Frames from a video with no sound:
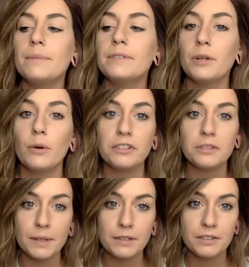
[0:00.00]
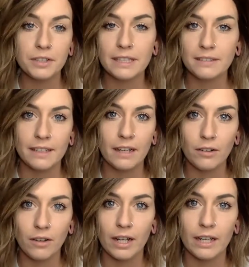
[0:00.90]
So host post, you're going to see that a
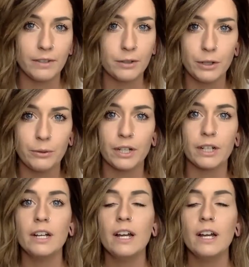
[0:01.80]
lot if you're newer,